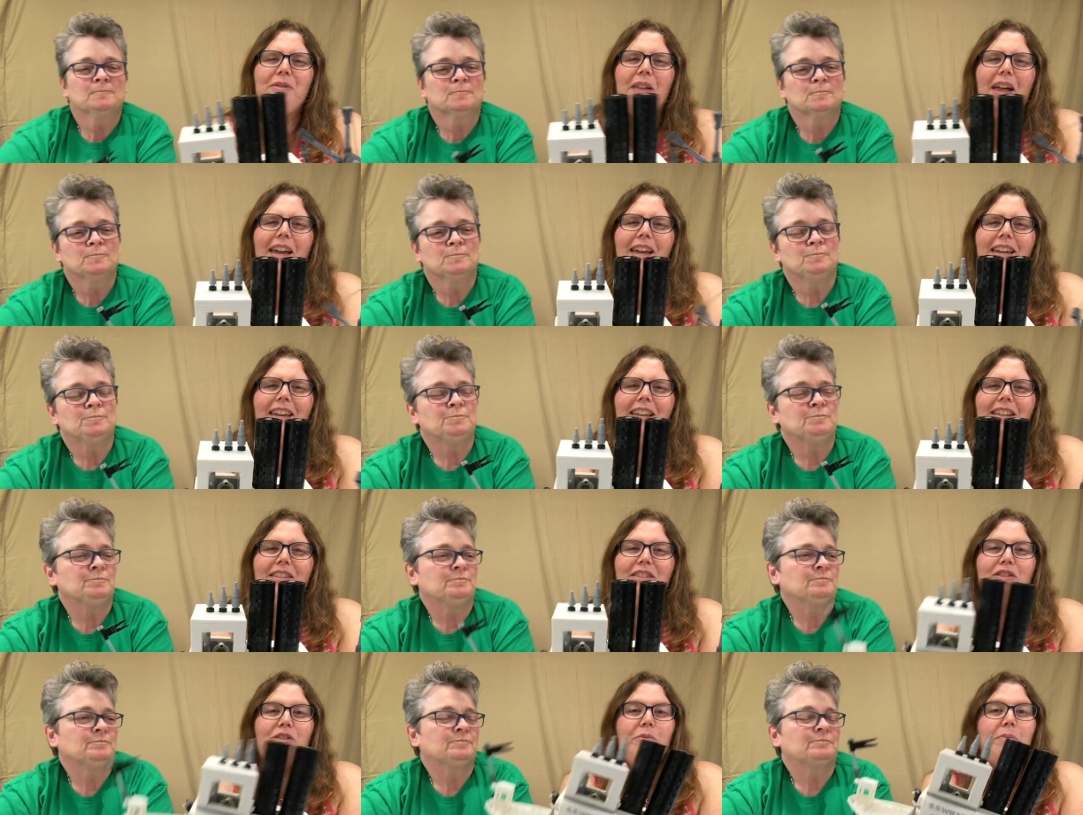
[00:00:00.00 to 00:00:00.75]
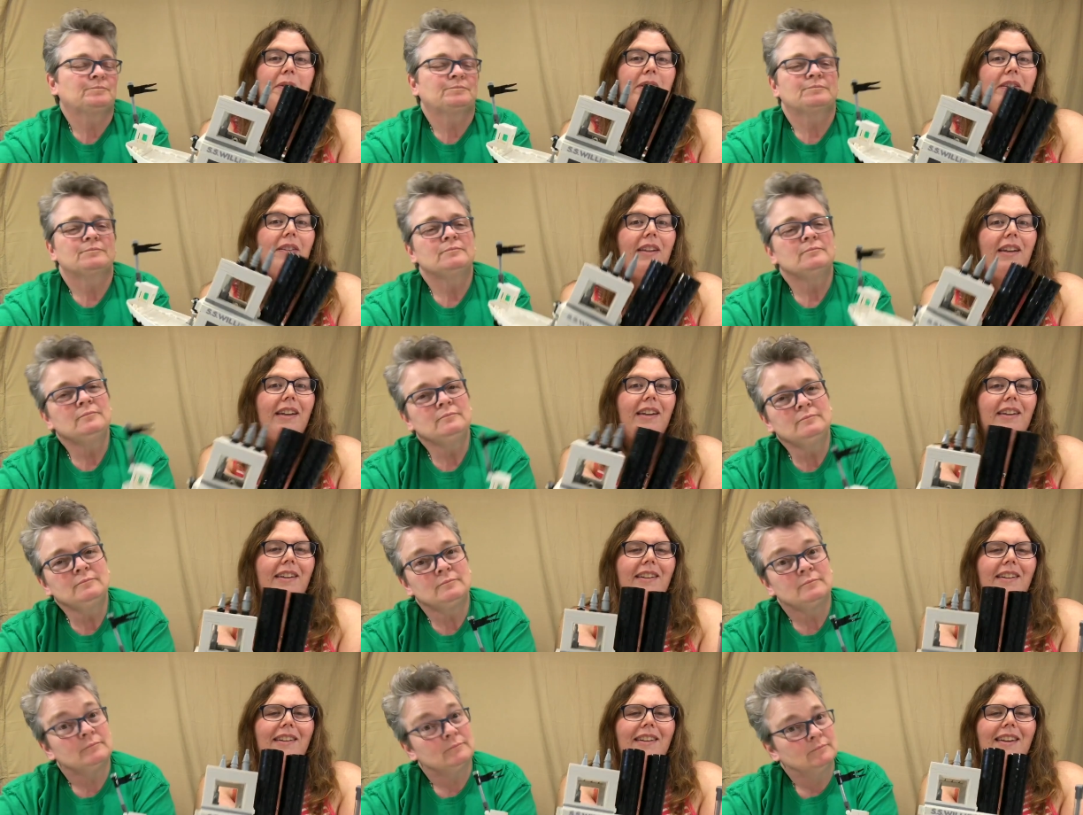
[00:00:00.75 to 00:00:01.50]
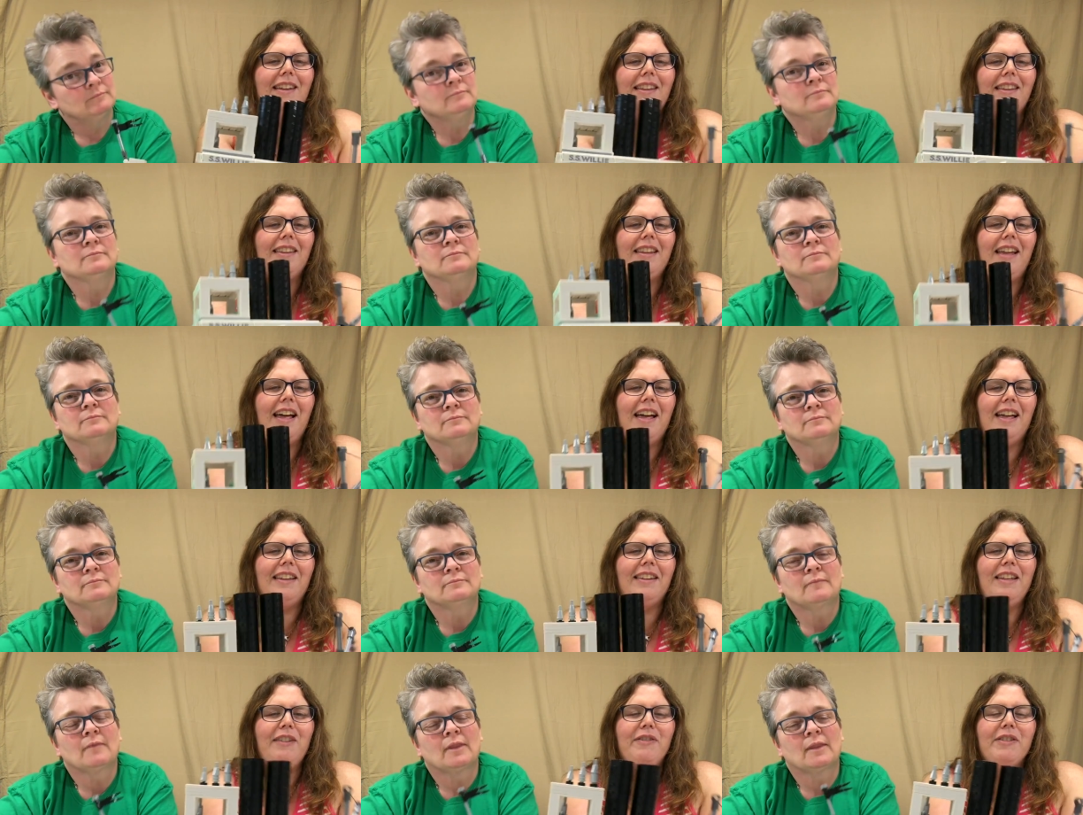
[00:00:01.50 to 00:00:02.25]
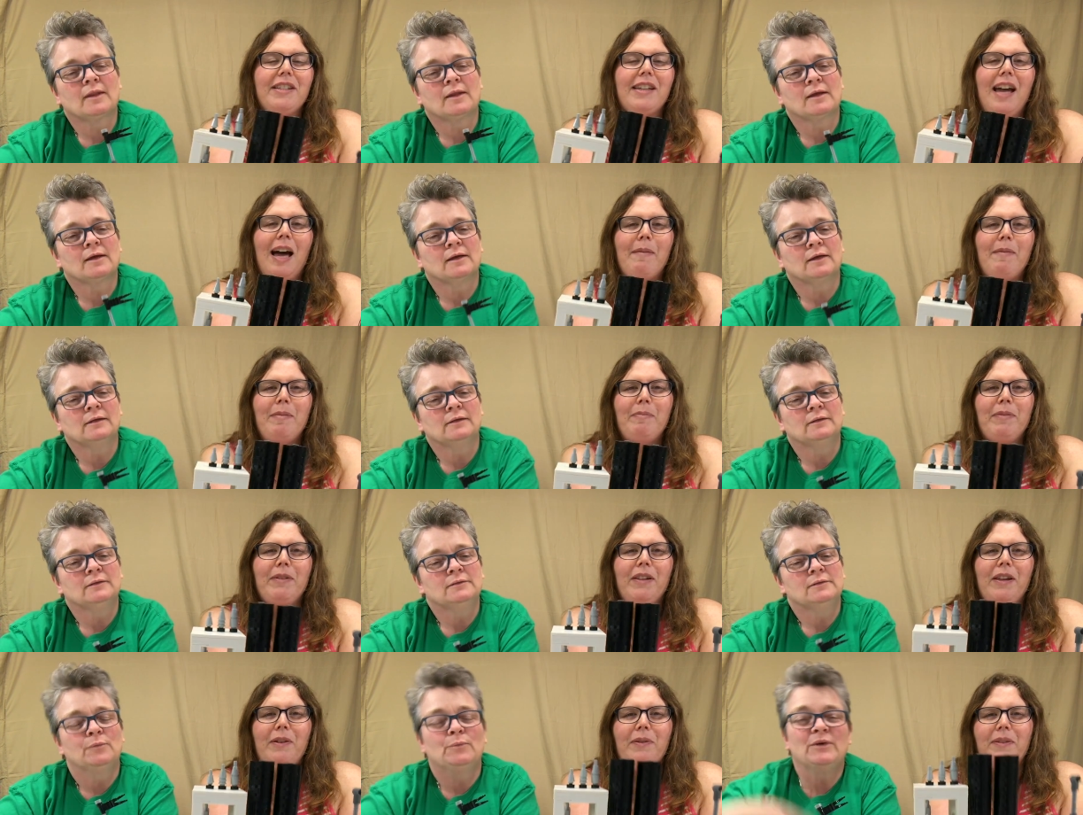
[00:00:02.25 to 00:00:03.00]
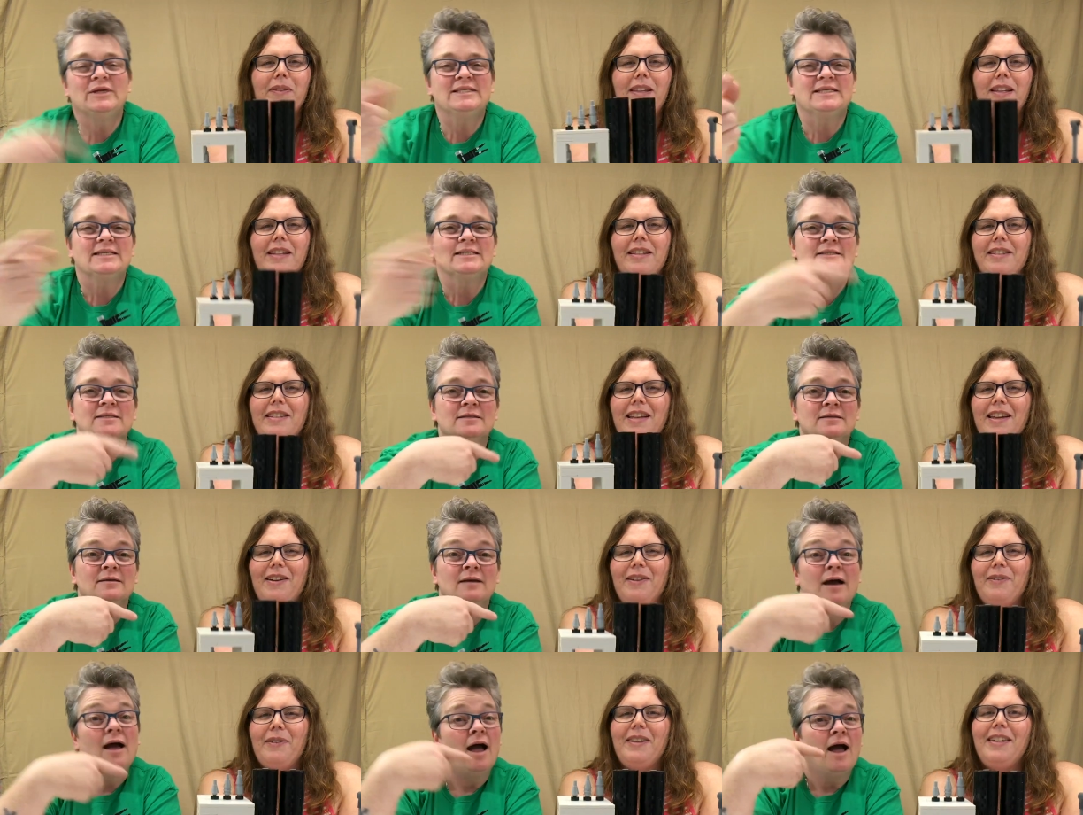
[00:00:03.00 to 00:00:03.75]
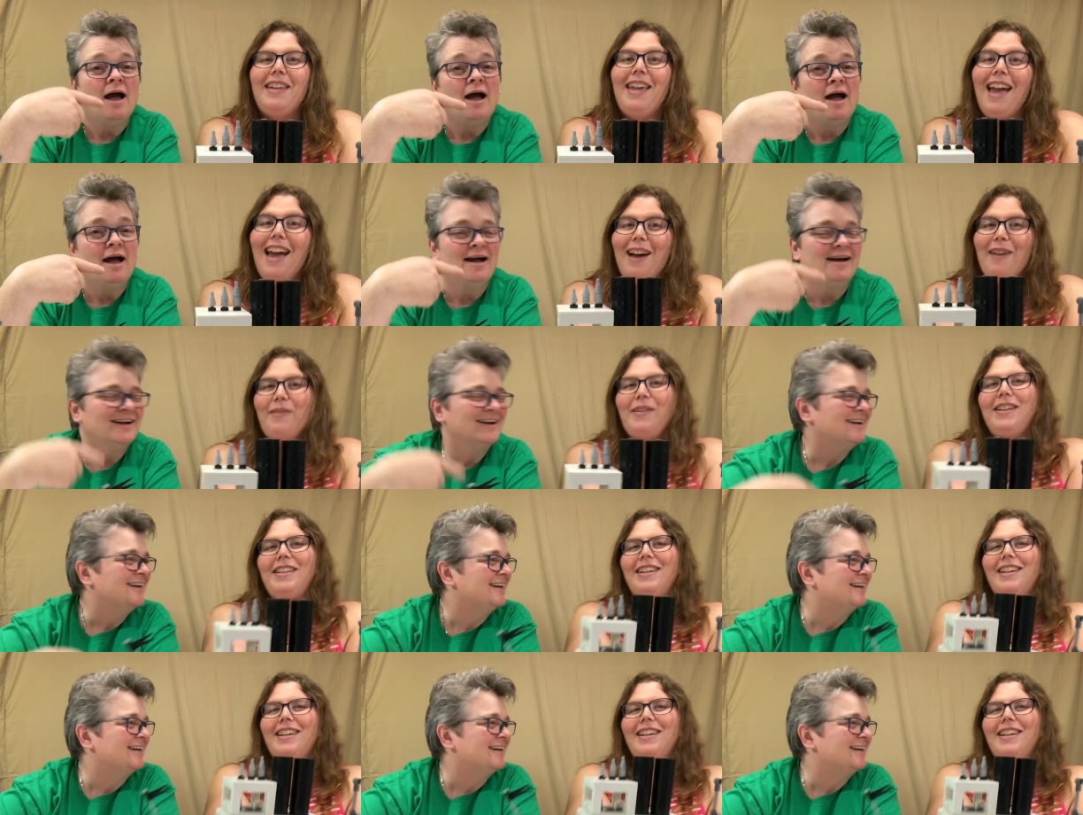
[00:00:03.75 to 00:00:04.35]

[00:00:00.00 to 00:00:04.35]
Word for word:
Speaker 1: you like it? Did you build it? Uh, leave us a comment below. We did. know. Yeah, we